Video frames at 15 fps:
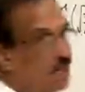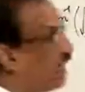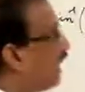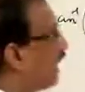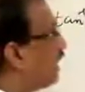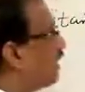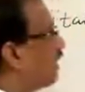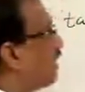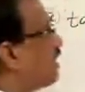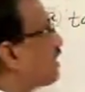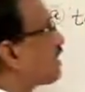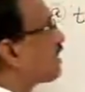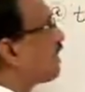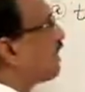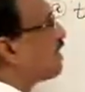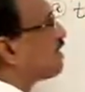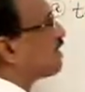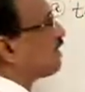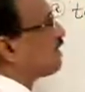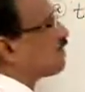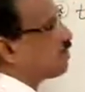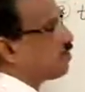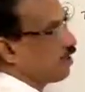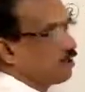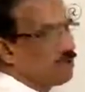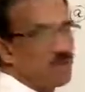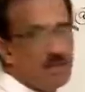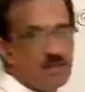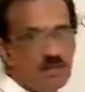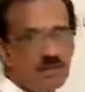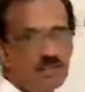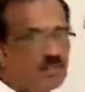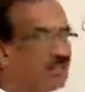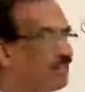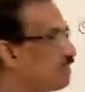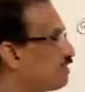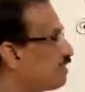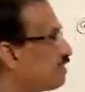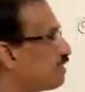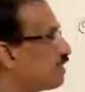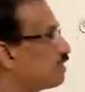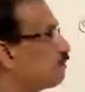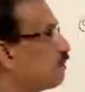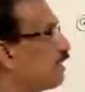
that is concentric. So concentric means